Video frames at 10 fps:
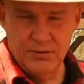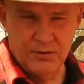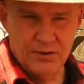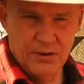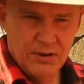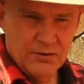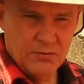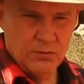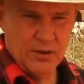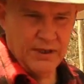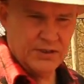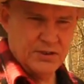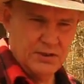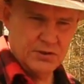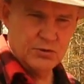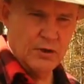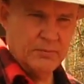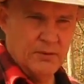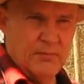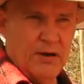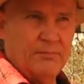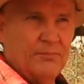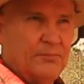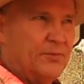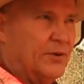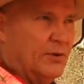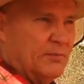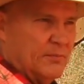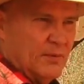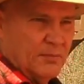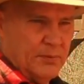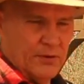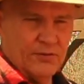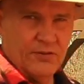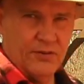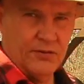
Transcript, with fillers: your tool collection and sharpen them up so it pierces the